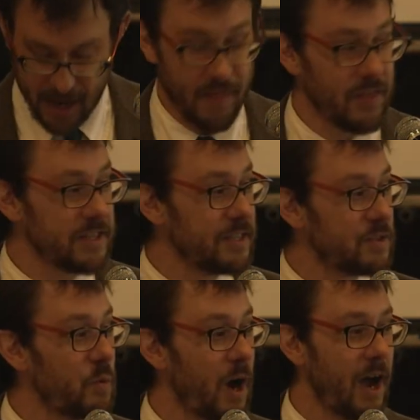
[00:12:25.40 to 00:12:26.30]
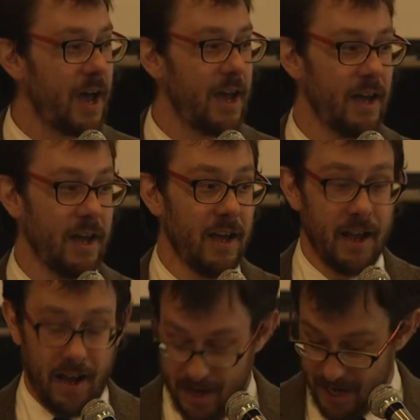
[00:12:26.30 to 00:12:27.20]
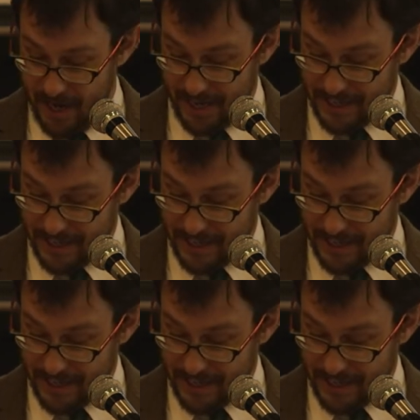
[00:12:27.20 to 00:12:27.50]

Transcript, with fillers: And this is why in